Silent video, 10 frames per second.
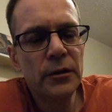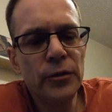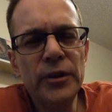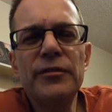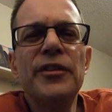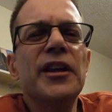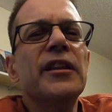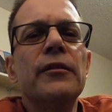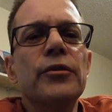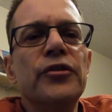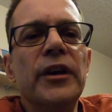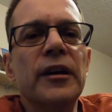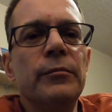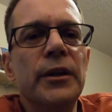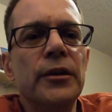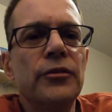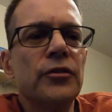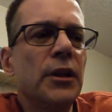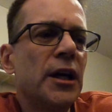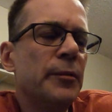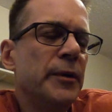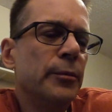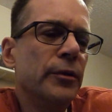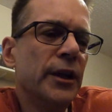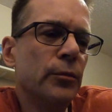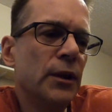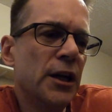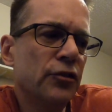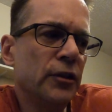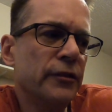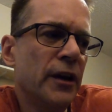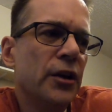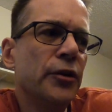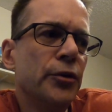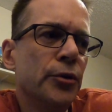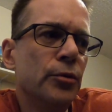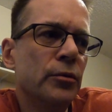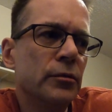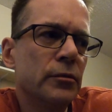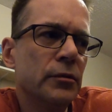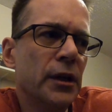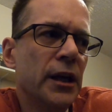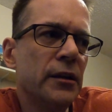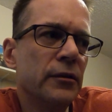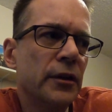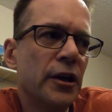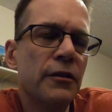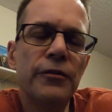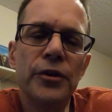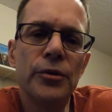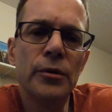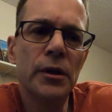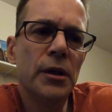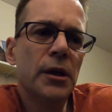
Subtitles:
Don't even think that for a second, because there's a lot of people that will actually value you and care for you